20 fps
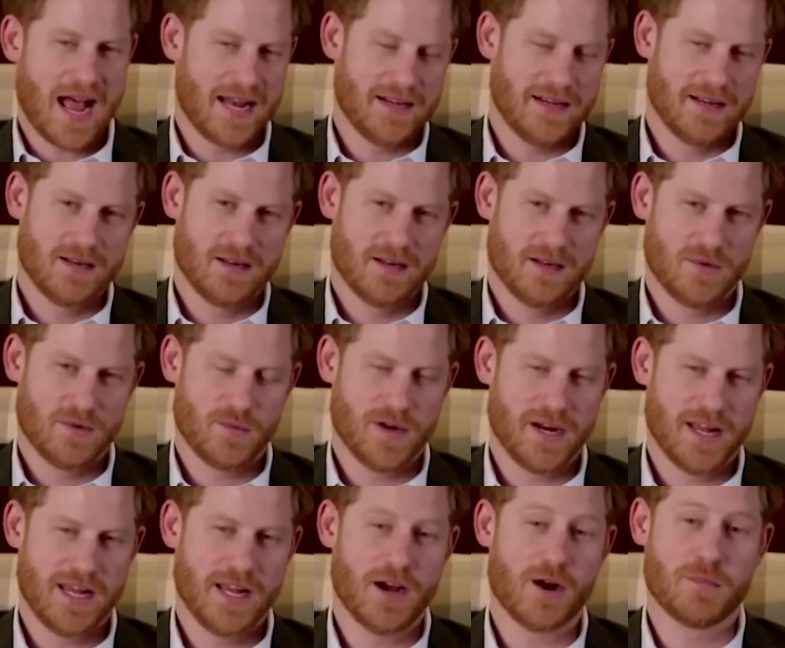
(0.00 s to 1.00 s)
He left the
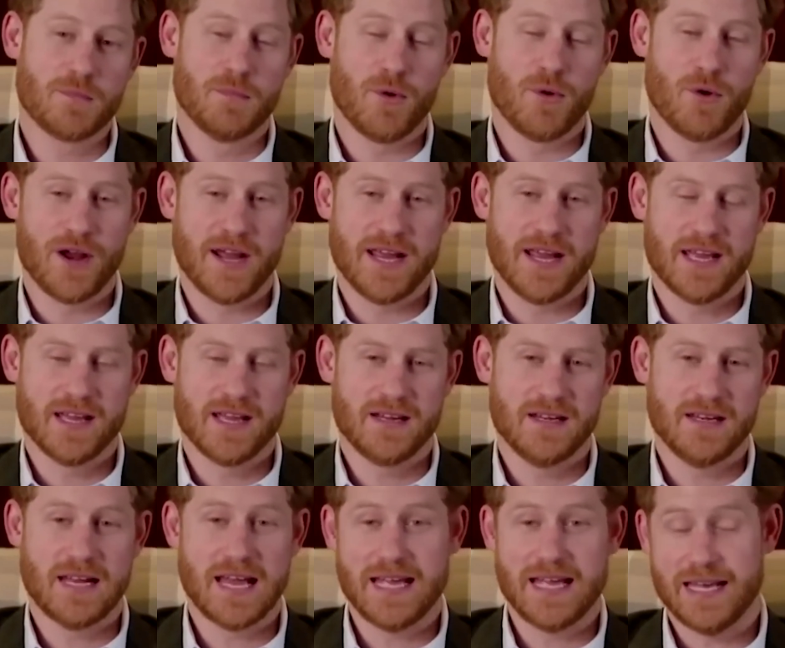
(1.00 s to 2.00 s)
palace to protect his
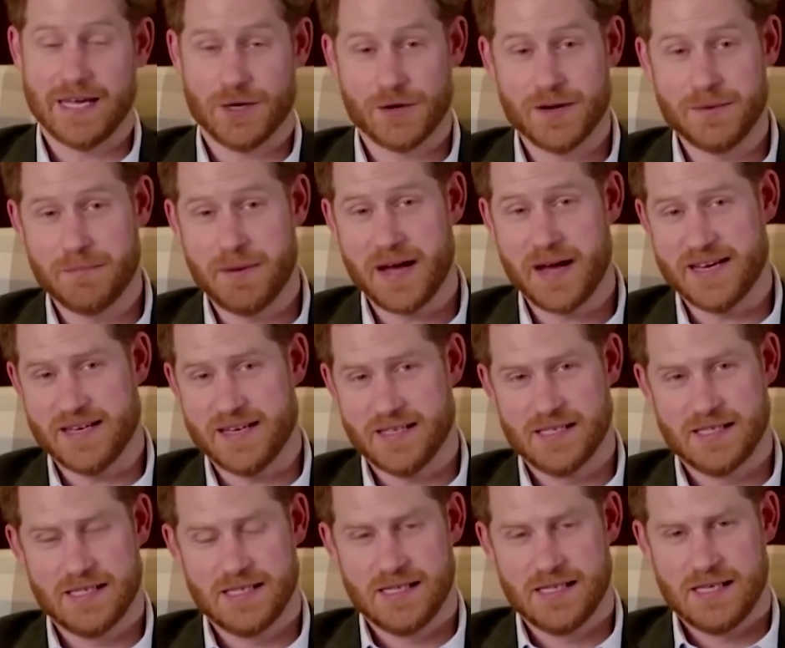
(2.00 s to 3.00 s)
family.
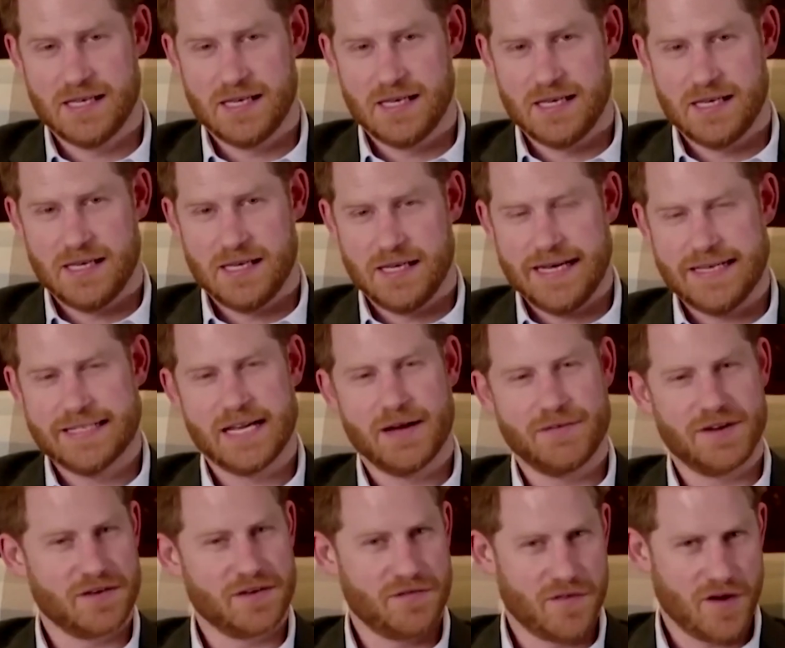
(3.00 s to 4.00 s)
He said he wouldn't
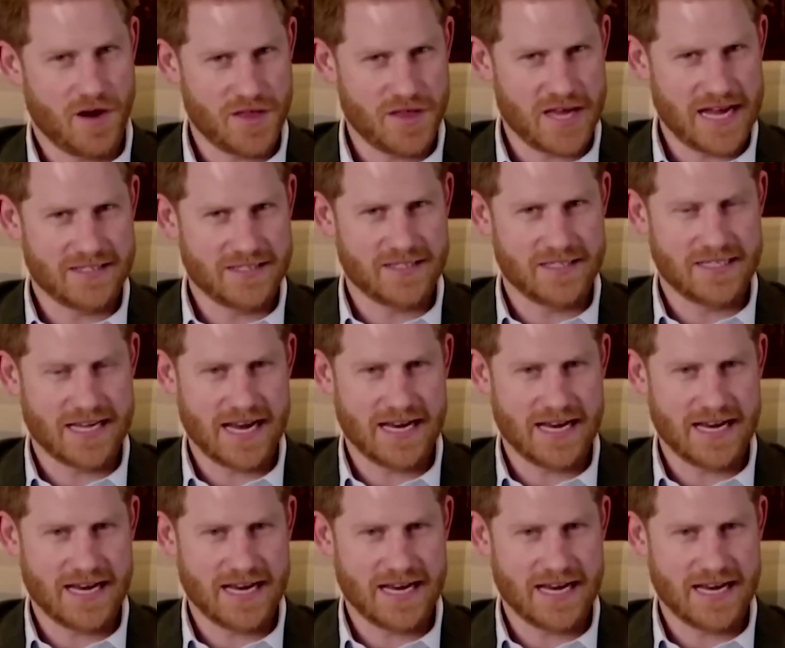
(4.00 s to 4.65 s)
let history repeat